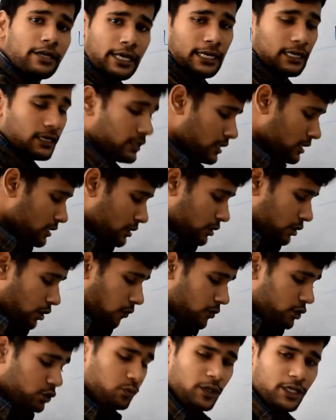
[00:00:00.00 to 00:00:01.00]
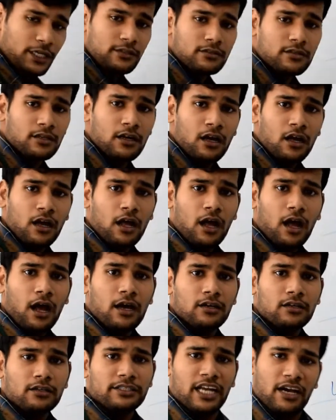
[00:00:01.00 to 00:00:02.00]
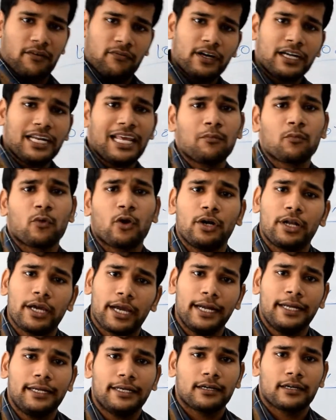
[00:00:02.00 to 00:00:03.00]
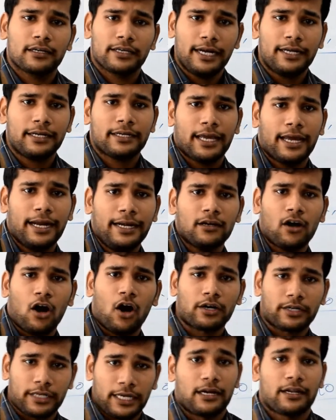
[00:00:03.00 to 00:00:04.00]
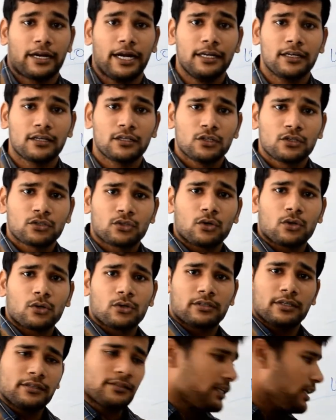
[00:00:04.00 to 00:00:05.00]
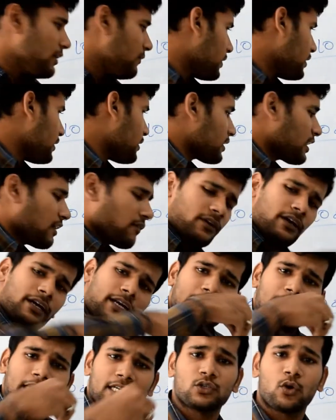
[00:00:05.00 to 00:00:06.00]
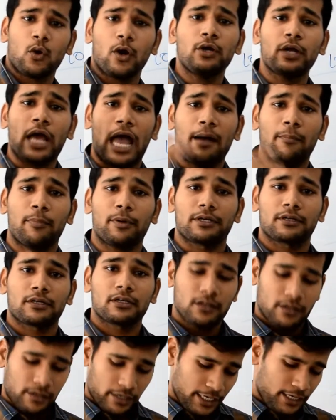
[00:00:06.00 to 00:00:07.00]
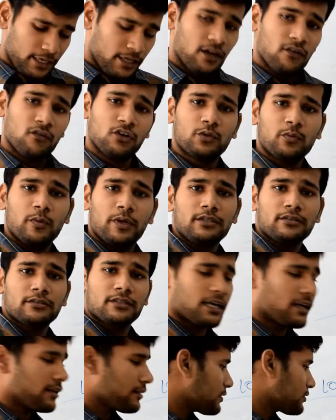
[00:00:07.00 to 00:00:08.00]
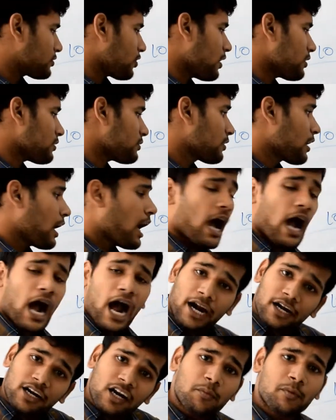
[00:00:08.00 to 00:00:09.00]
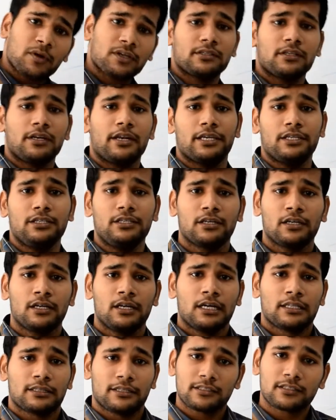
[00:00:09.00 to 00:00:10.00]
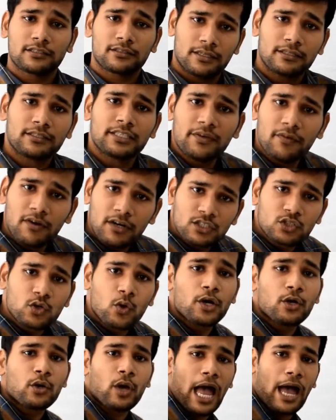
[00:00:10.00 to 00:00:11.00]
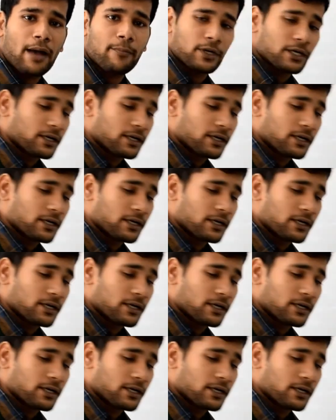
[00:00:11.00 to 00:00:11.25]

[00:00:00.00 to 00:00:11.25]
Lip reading: tail, which means definitely I'm going to get head or tail, right? So this event definitely that is going to happen, right? Which means there is a chance 100% this event is going to happen,